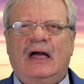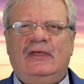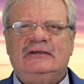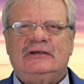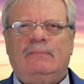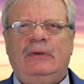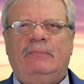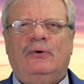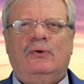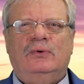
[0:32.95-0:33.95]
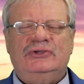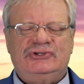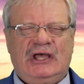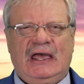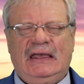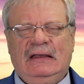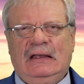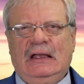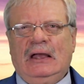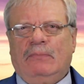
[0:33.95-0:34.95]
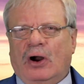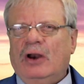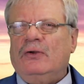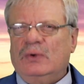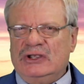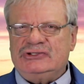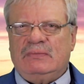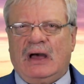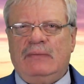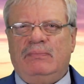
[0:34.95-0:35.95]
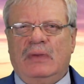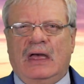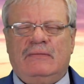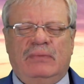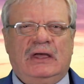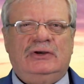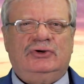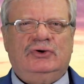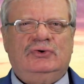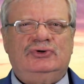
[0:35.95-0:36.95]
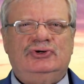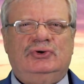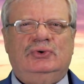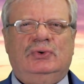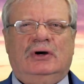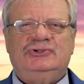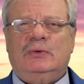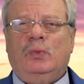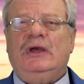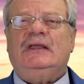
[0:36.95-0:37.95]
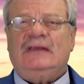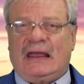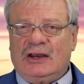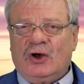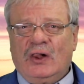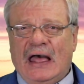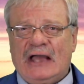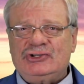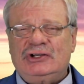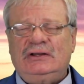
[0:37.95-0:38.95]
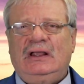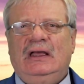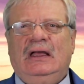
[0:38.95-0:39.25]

I think some people would say part of the reason might have been due to some weak technical action.